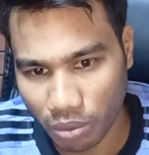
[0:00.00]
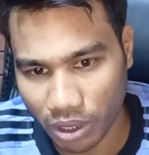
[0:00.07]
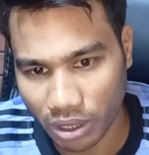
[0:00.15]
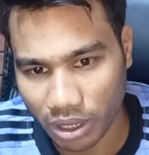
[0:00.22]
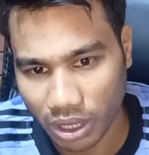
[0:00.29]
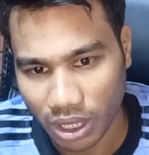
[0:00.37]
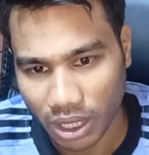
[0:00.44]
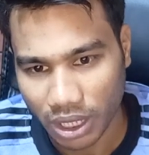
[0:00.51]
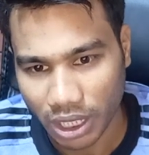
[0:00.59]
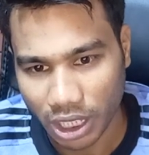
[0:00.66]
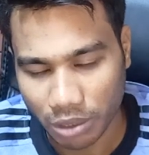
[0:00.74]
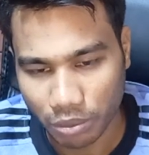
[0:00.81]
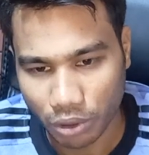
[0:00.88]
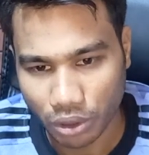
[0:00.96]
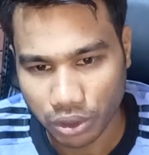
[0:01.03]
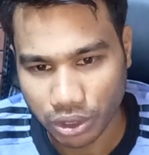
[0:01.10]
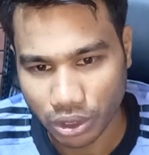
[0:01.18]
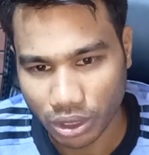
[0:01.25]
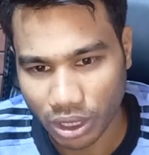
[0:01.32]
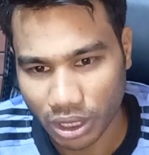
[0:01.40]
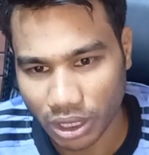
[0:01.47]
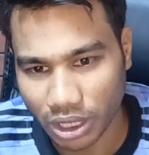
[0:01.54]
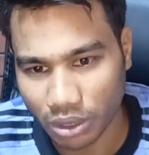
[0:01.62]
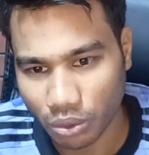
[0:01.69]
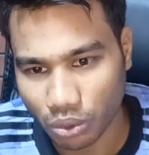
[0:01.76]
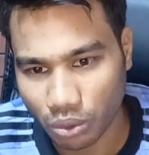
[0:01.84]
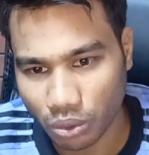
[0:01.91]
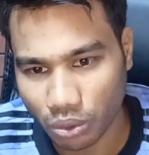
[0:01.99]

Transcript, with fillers: cover enables uh, you